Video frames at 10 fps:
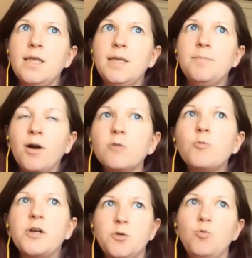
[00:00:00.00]
part
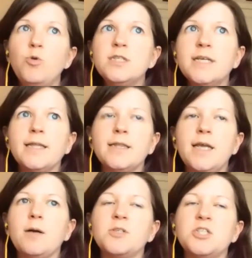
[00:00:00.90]
where you would get the
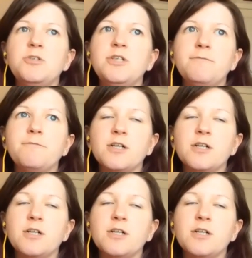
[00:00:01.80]
opportunity for